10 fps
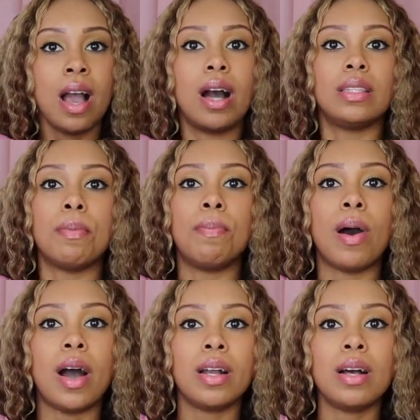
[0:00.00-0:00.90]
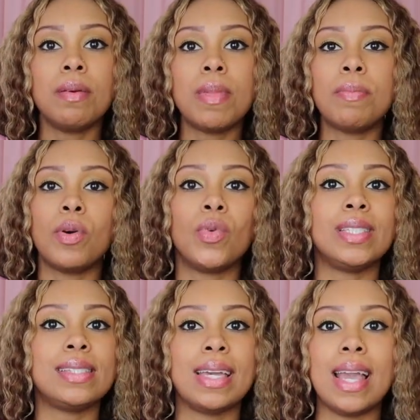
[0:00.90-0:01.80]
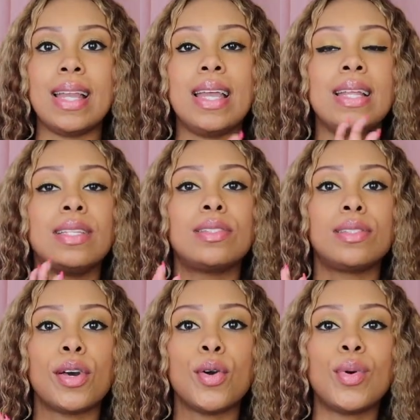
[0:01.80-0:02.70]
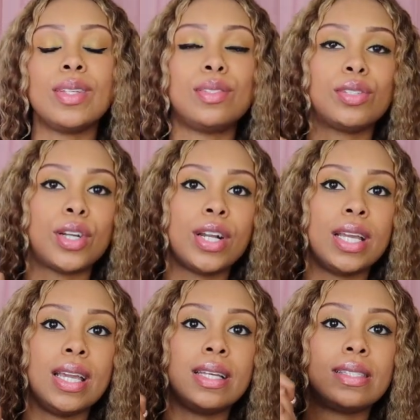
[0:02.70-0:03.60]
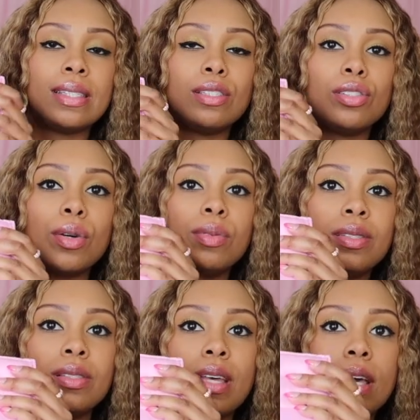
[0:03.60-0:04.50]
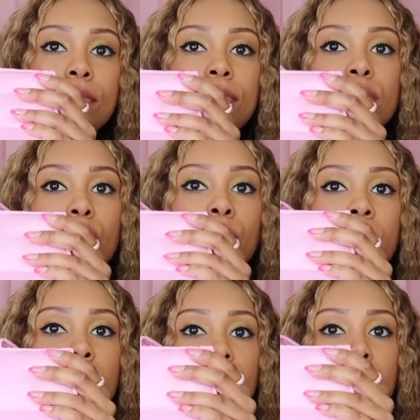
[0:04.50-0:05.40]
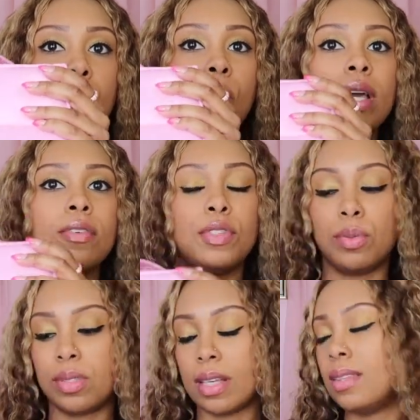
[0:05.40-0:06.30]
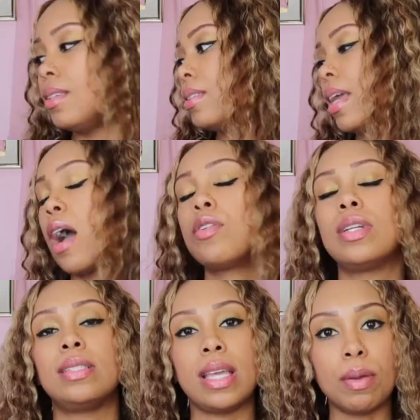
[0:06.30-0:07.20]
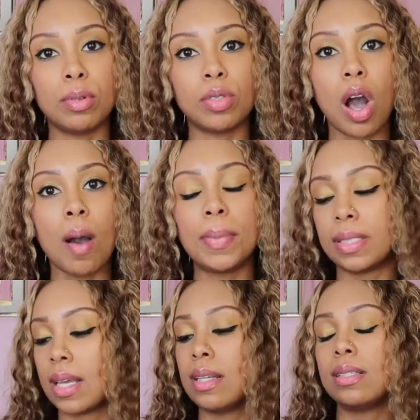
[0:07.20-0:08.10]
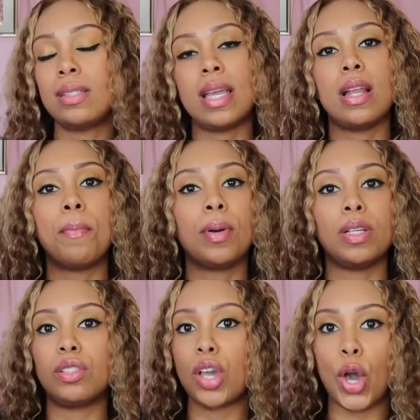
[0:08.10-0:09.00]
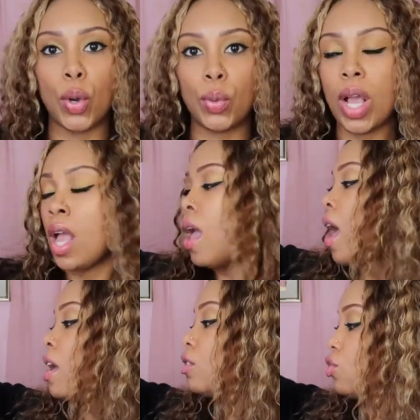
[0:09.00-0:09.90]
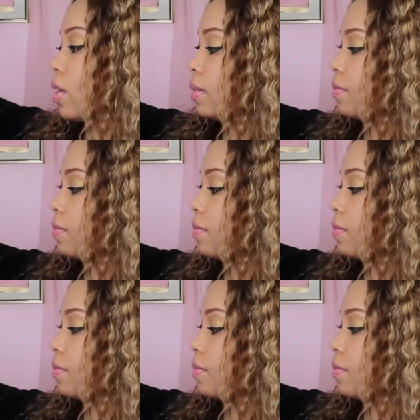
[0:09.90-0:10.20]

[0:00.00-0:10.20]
on the bottom, but once again, it is so sturdy. It's so stiff to where, you know, if you set this down on a tabletop, it's going to stand up on its own just